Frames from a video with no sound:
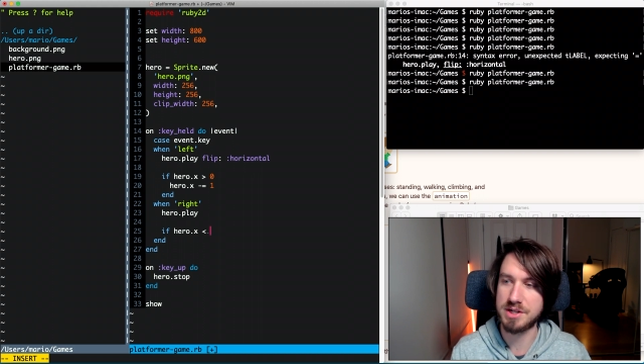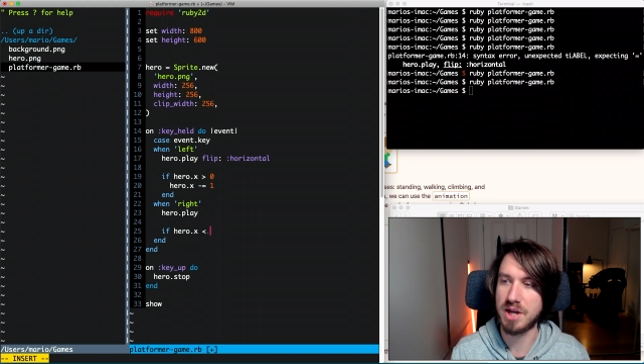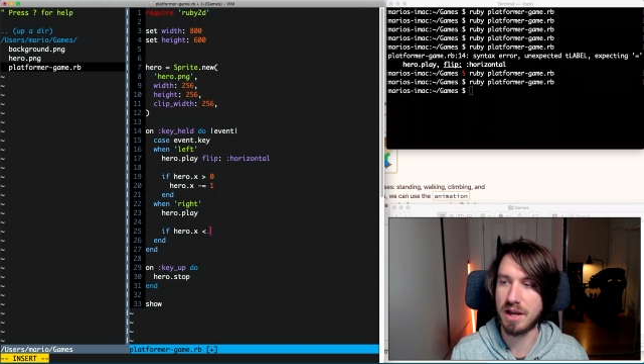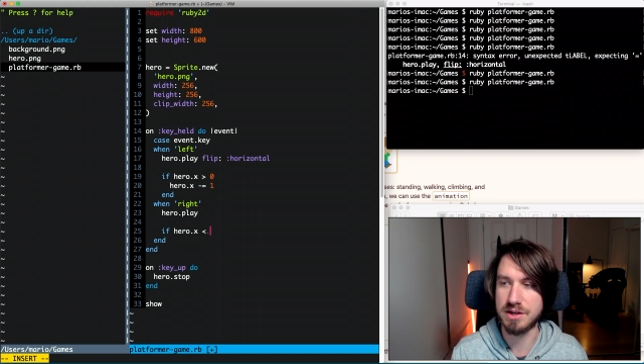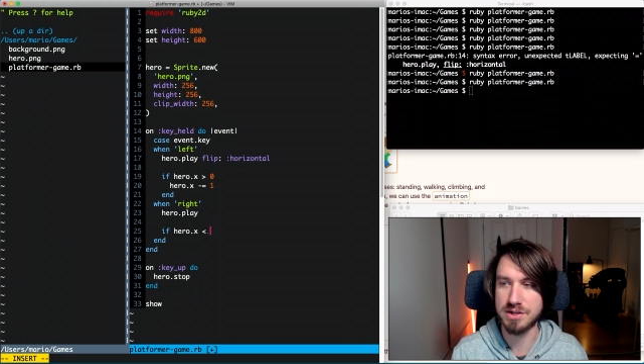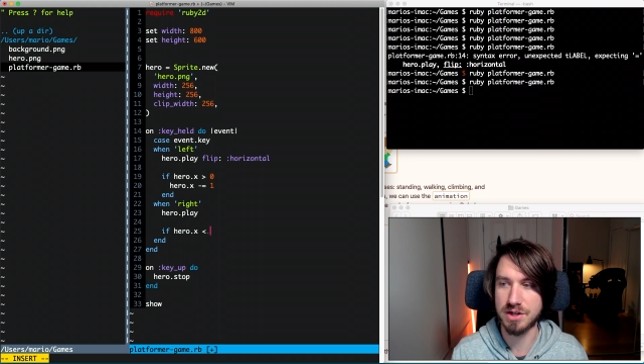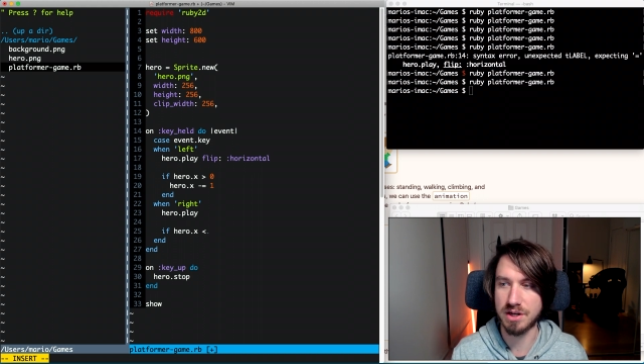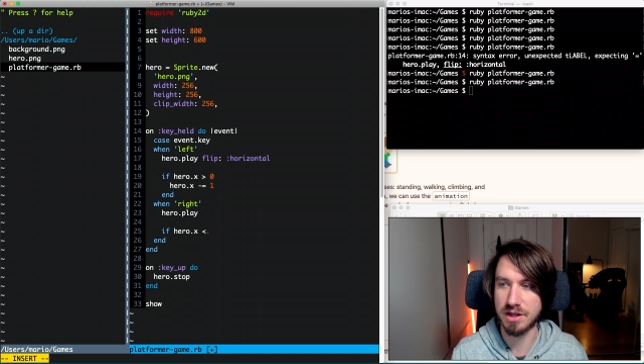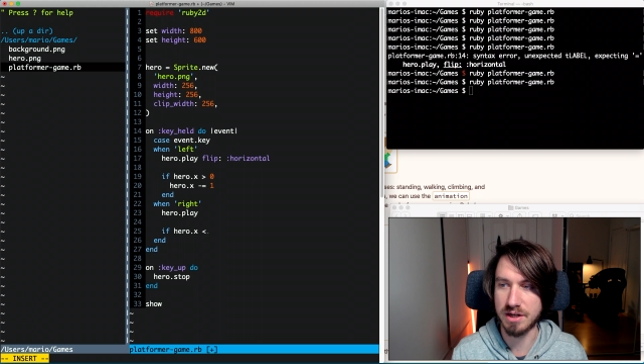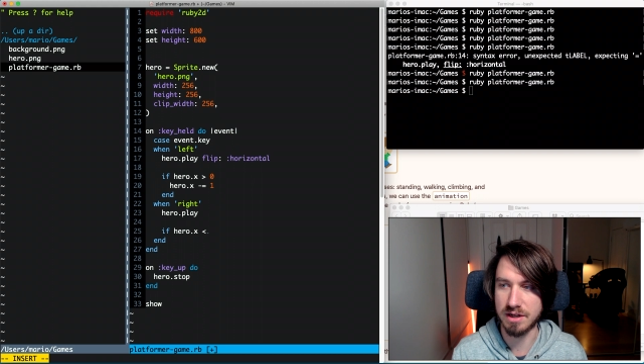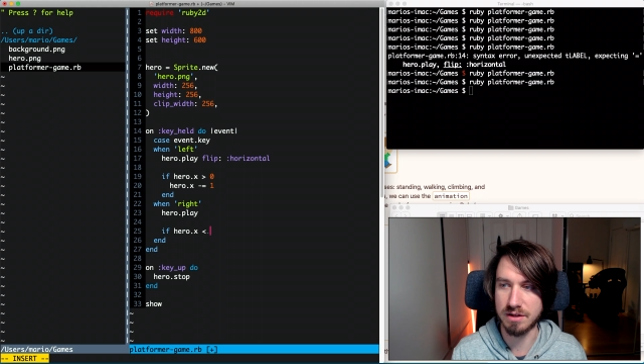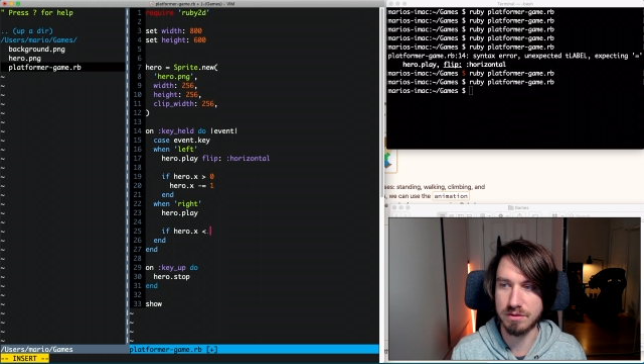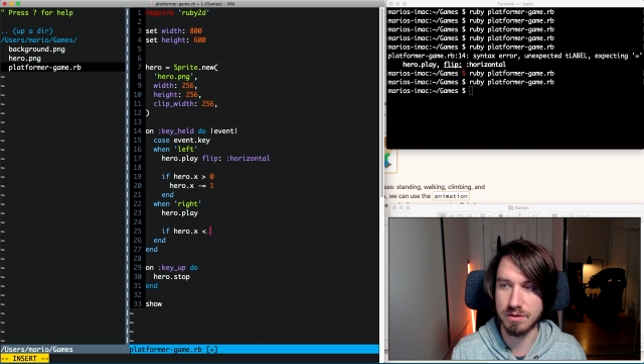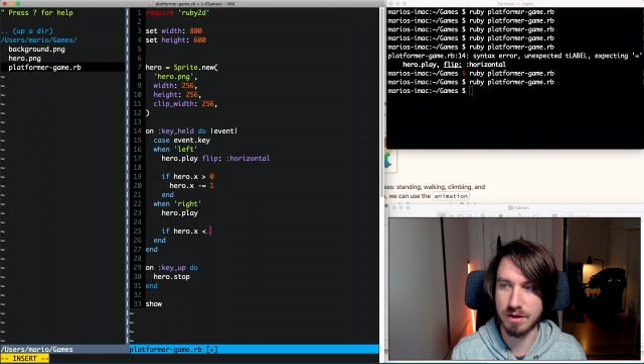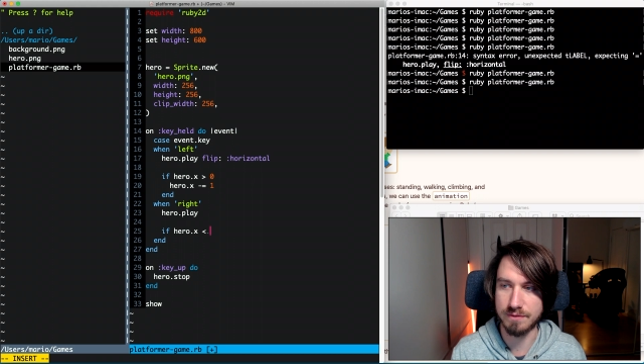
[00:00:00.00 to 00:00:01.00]
changing it
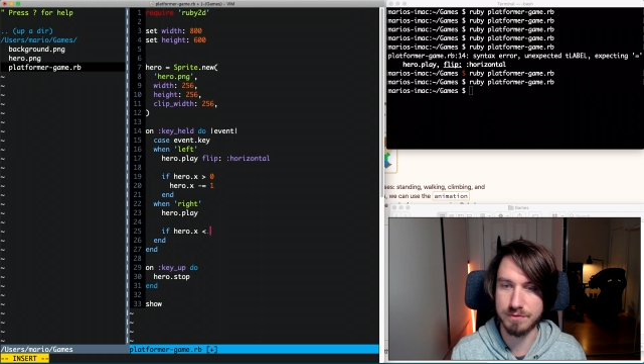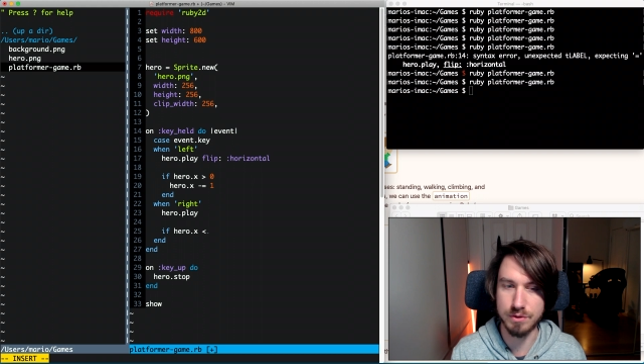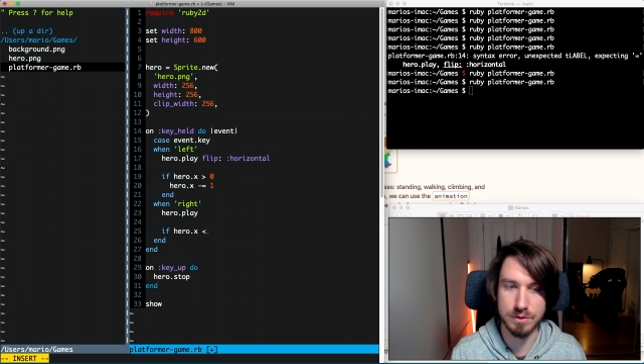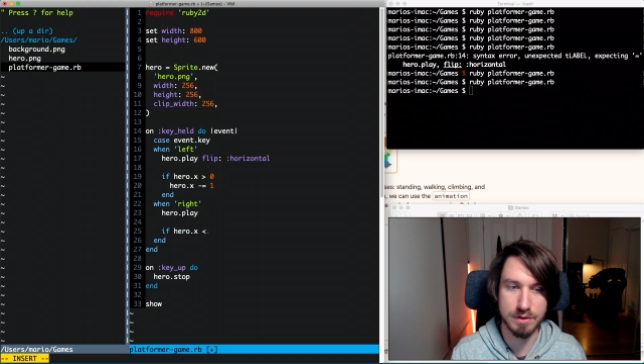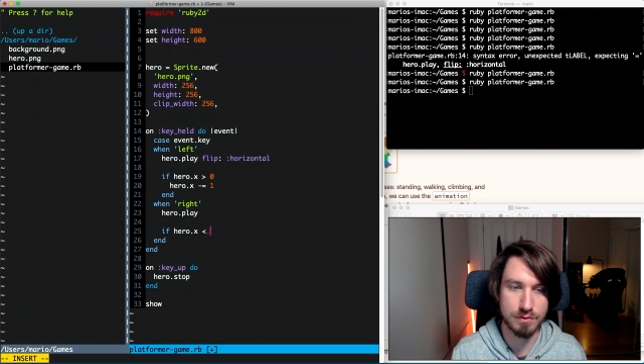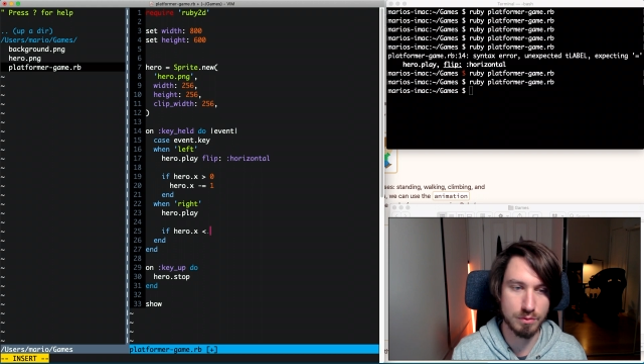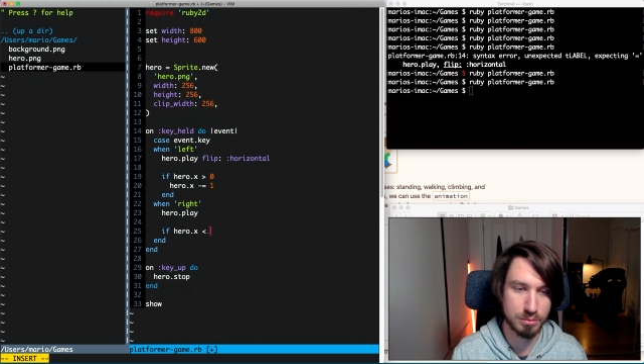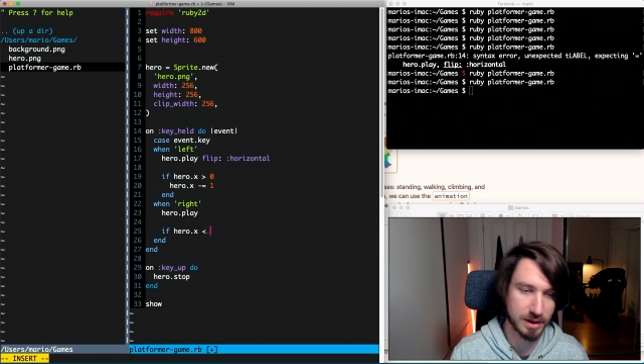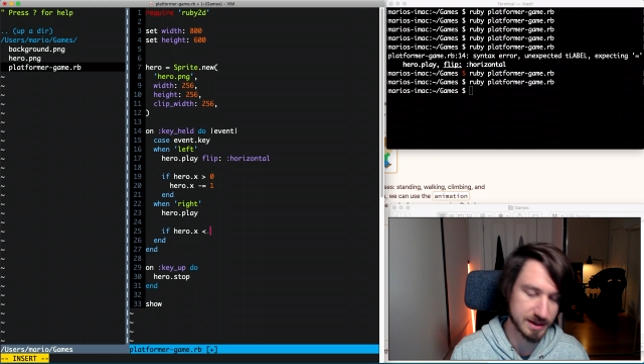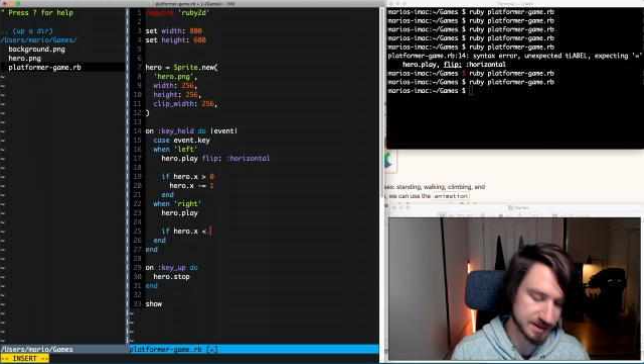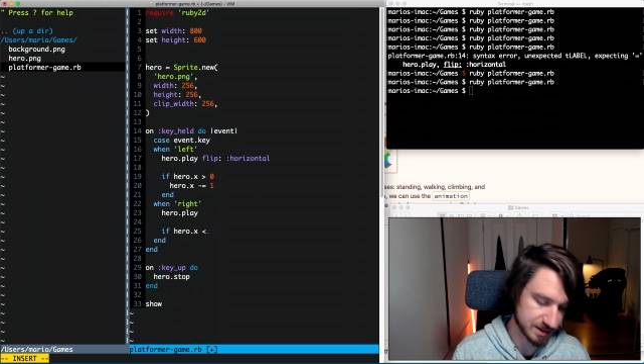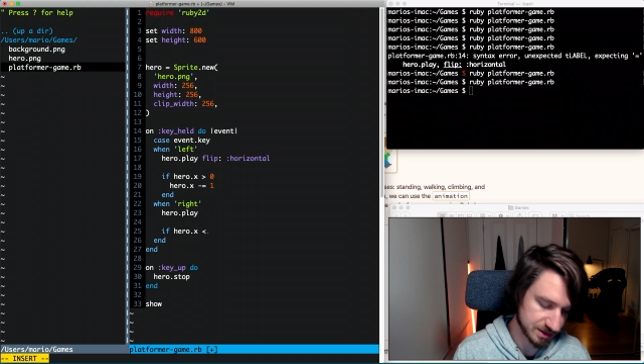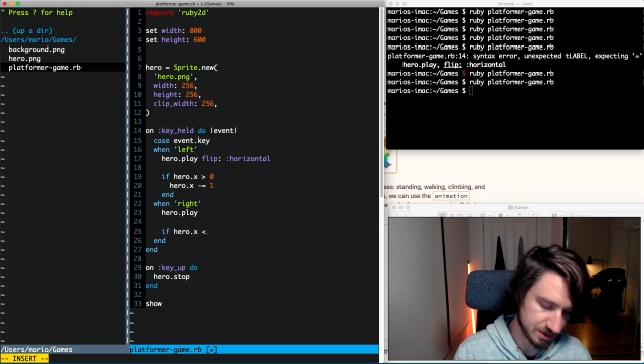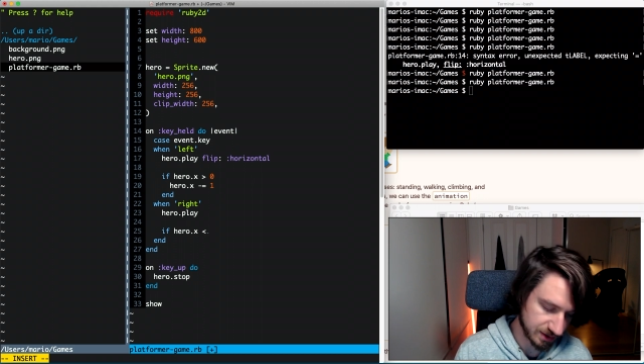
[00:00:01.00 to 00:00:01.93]
in a few different places.